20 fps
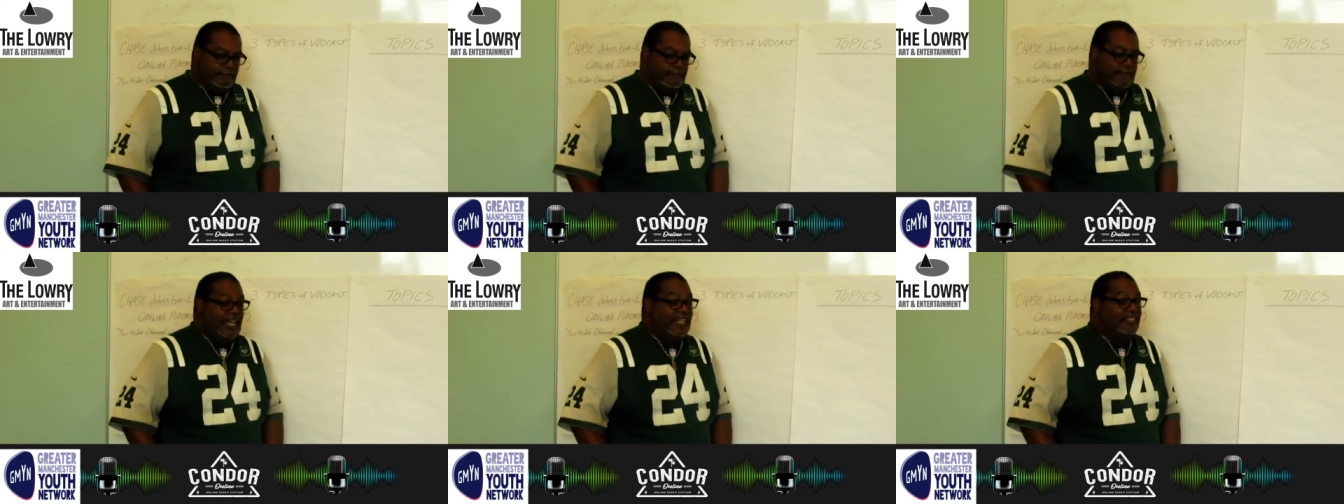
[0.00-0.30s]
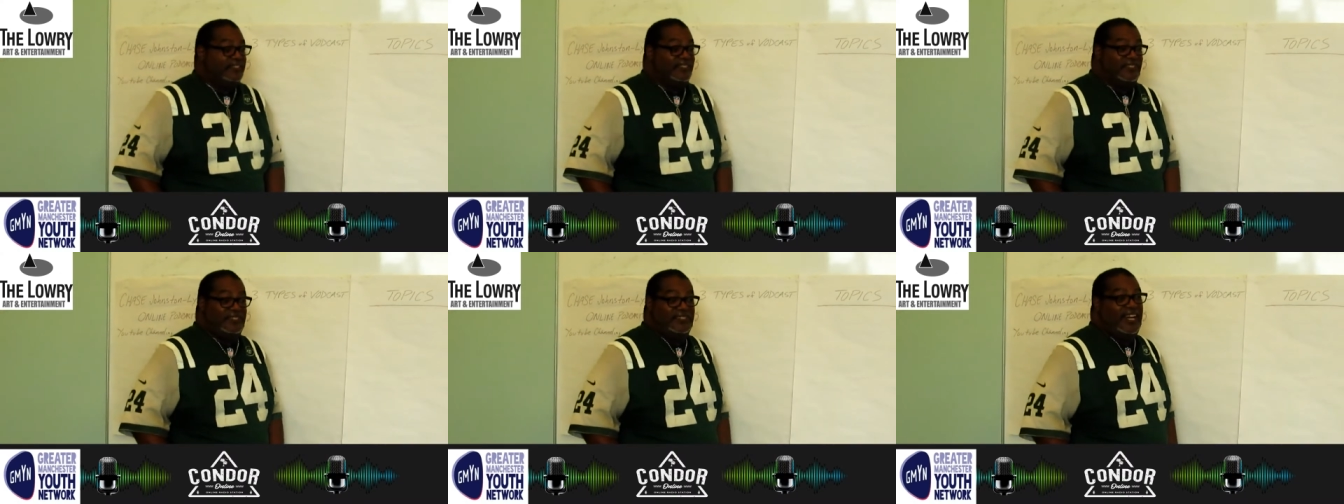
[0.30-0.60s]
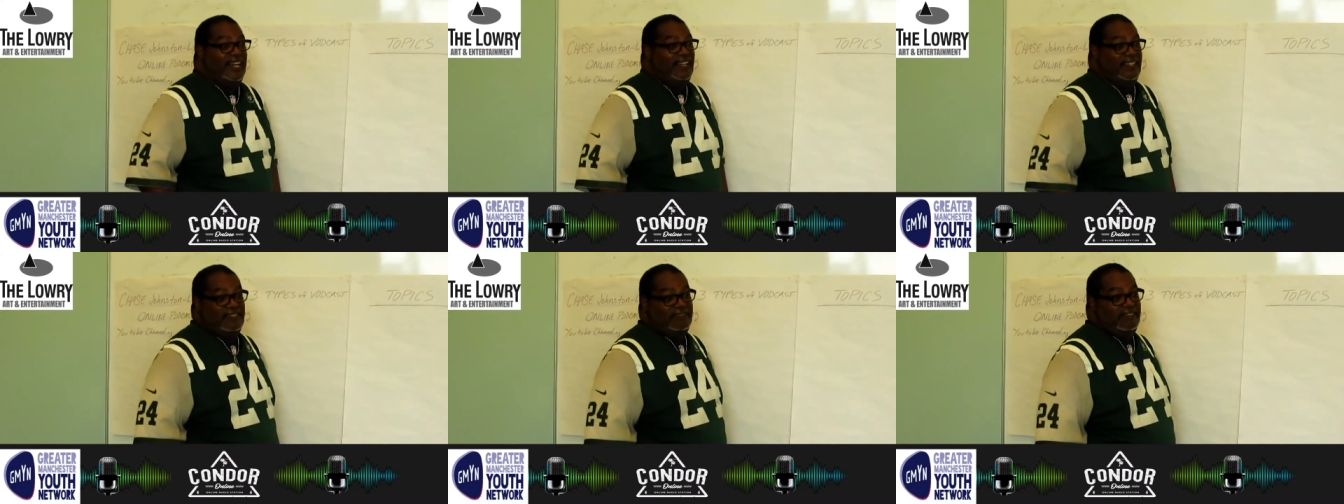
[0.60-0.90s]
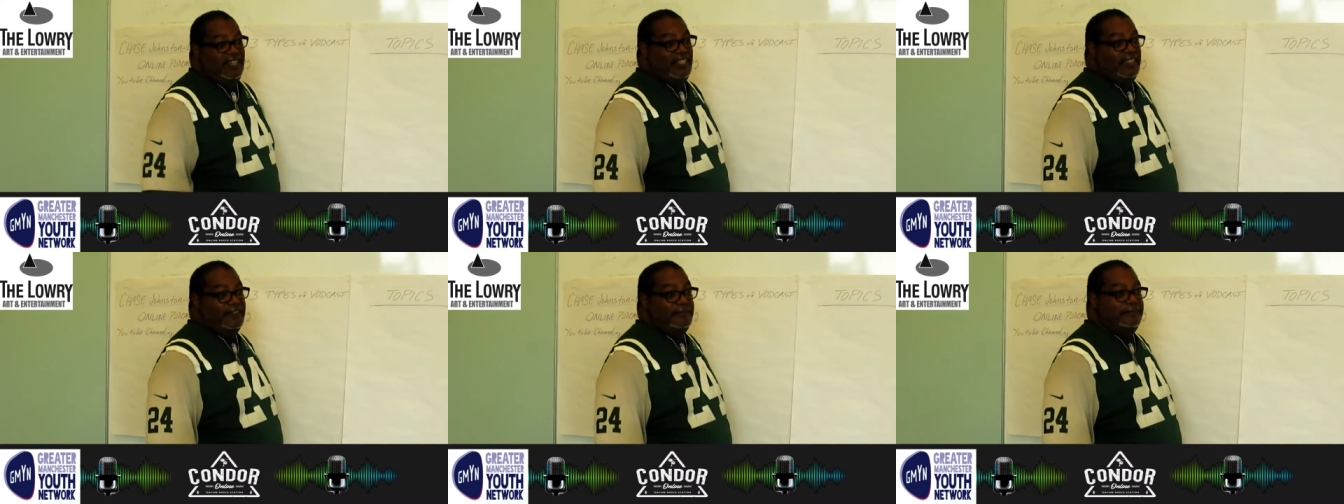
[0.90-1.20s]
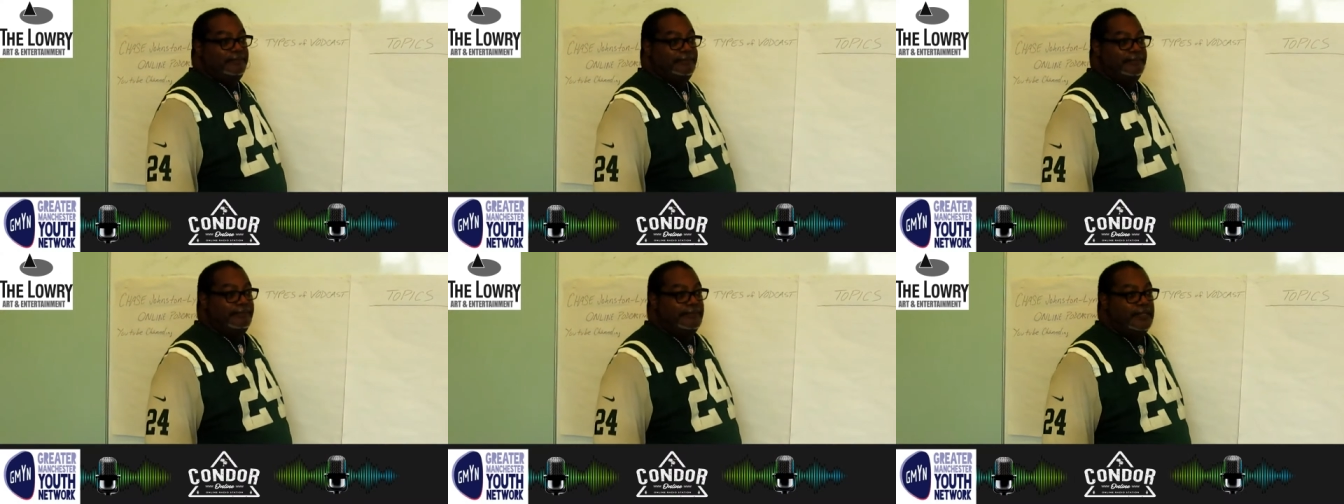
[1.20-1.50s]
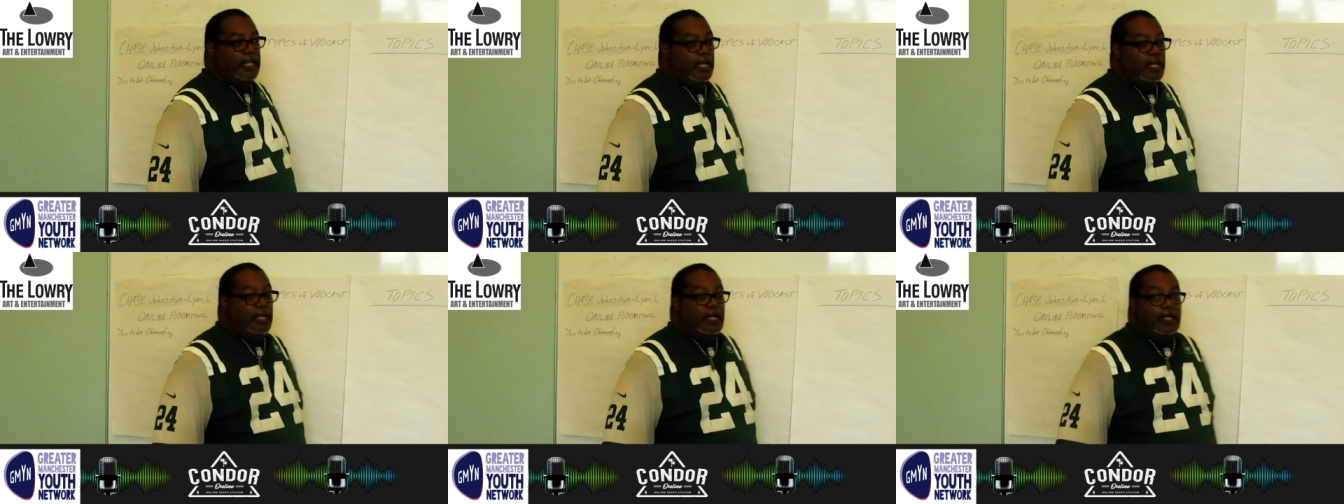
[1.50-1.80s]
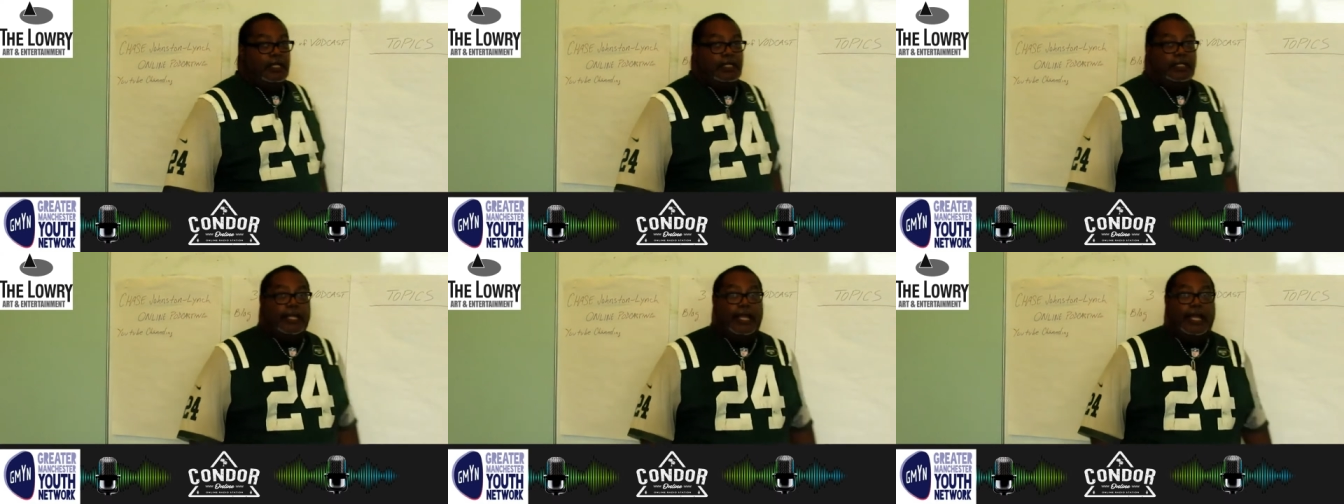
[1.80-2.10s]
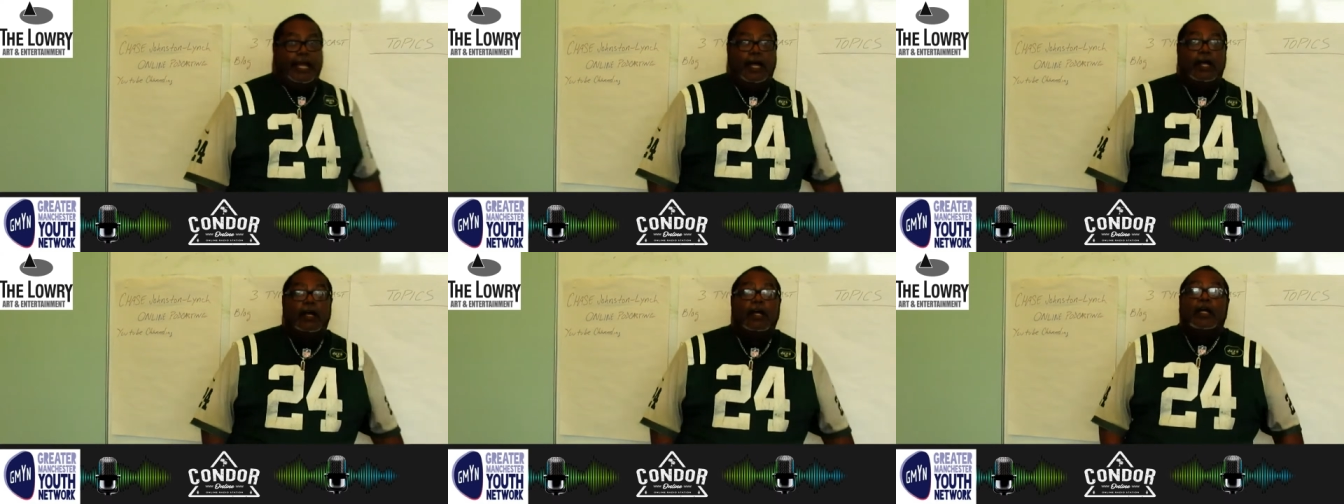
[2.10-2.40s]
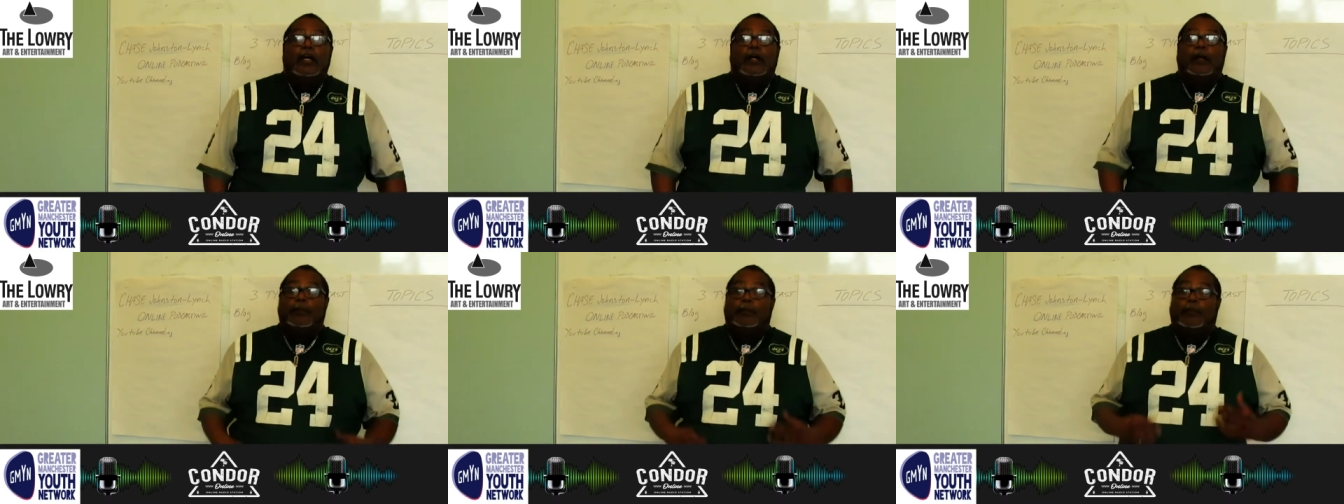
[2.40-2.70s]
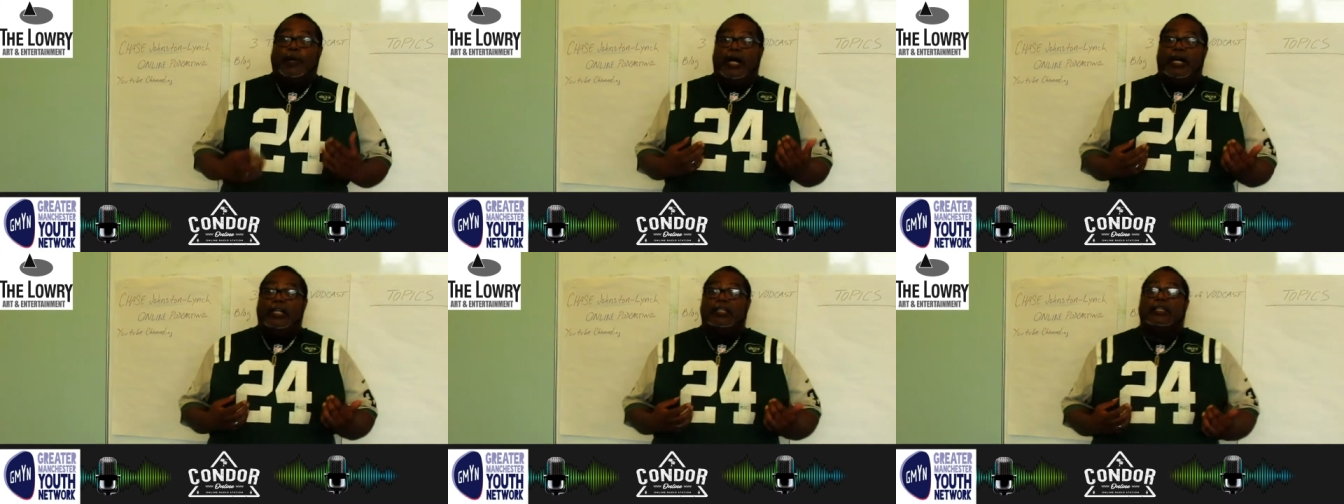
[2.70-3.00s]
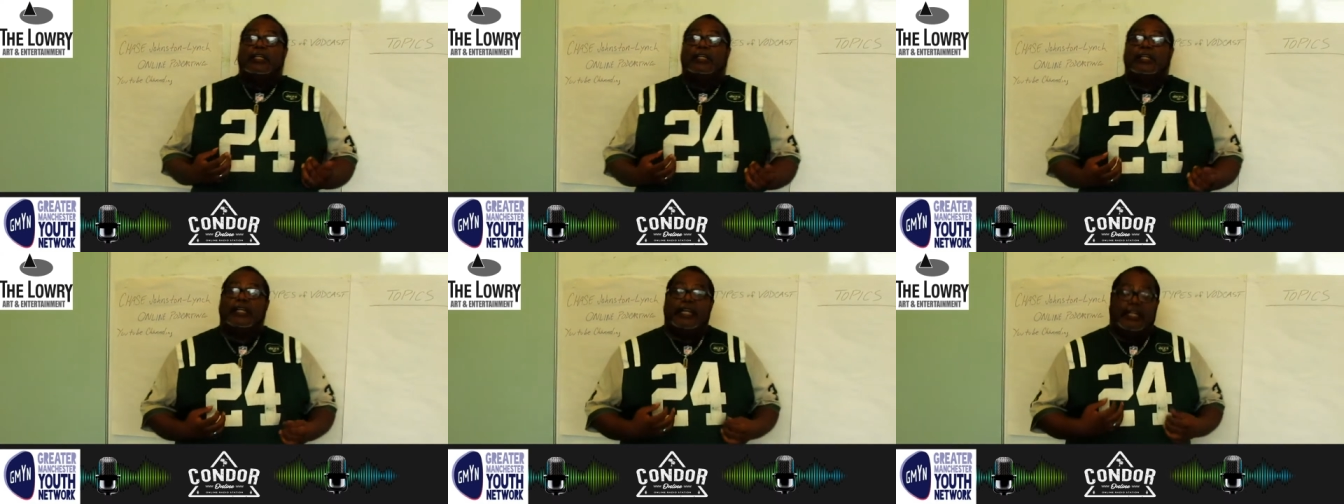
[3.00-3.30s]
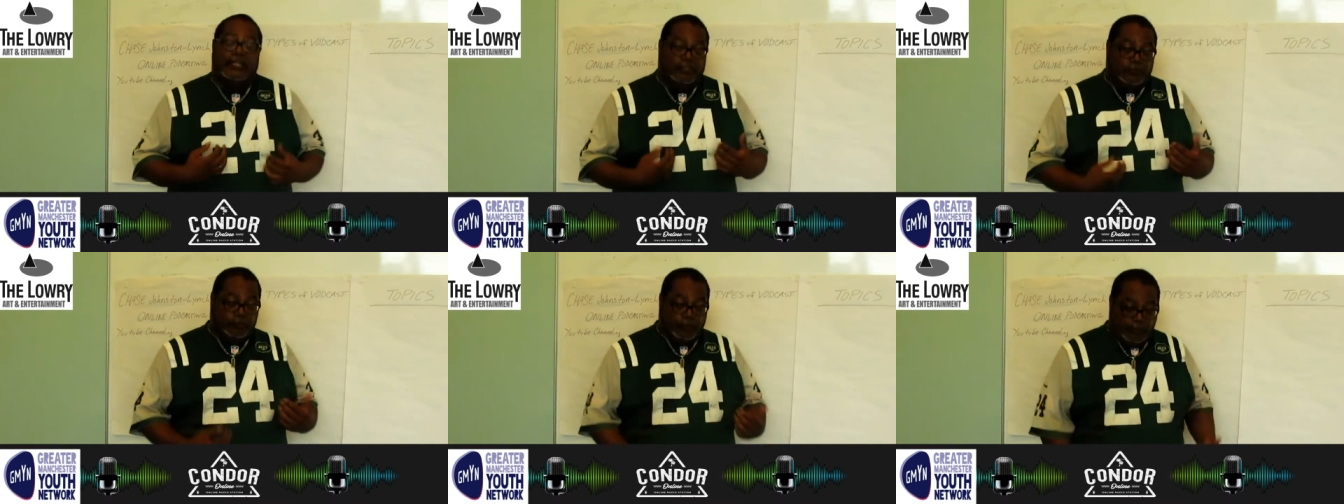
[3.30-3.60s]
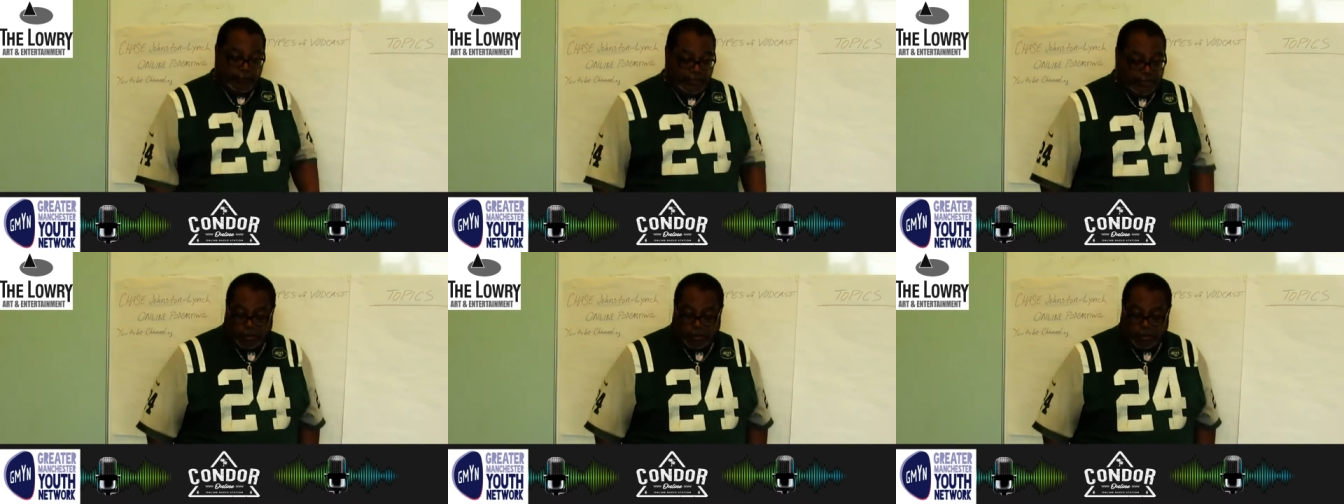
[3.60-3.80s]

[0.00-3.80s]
That is exactly right. Yeah, but it is what we